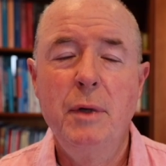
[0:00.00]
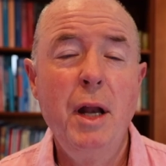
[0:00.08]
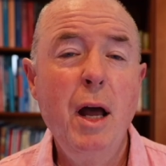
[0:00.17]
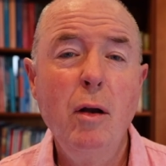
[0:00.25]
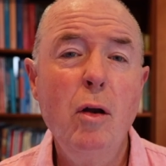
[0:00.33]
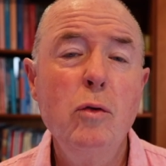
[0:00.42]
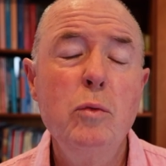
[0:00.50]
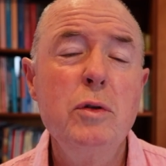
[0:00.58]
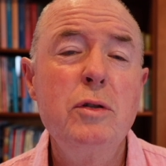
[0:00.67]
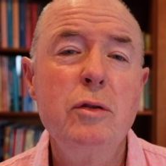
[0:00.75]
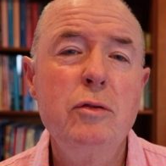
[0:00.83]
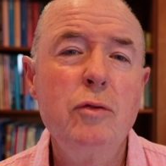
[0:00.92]
And how long
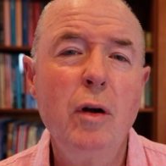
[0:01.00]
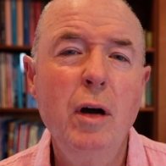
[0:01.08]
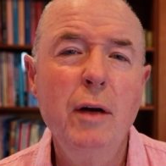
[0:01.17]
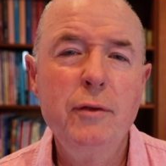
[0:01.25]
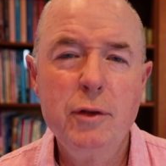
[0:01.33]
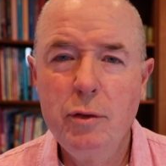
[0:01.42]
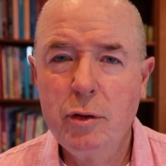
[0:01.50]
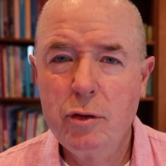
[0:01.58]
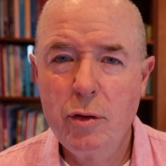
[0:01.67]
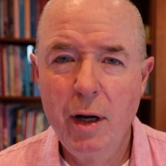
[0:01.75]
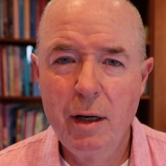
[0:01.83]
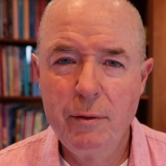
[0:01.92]
was the drive to the
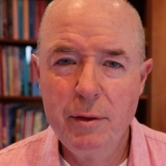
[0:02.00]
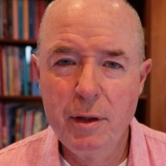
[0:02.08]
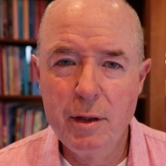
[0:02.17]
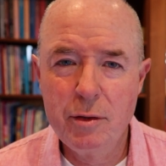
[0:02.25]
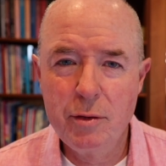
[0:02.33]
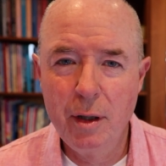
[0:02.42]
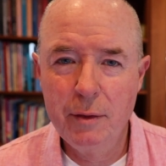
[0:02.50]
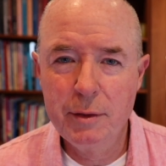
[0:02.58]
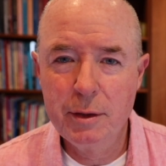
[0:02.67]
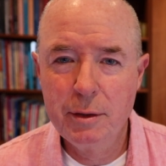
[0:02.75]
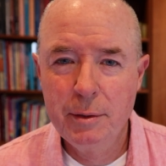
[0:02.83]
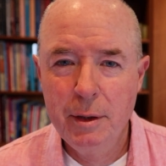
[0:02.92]
track for these
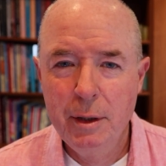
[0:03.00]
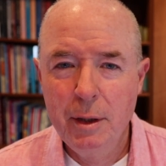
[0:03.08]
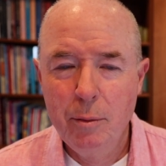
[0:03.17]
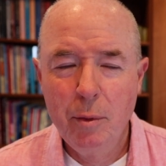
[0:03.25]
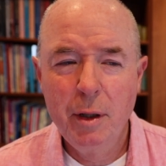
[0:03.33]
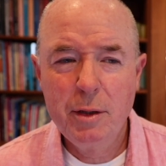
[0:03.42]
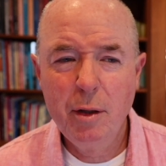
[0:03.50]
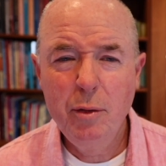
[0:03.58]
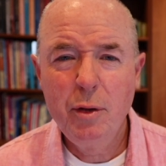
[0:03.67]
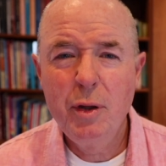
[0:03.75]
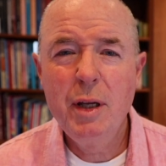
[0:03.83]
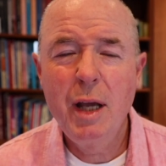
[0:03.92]
drivers? Well, I
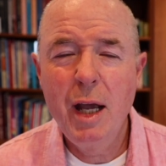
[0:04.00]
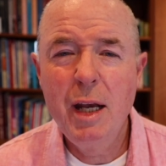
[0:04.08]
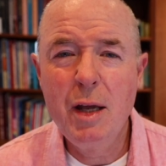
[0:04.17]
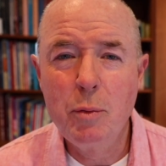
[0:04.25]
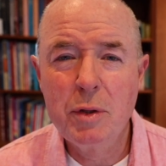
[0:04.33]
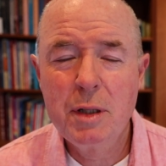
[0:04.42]
don't think any were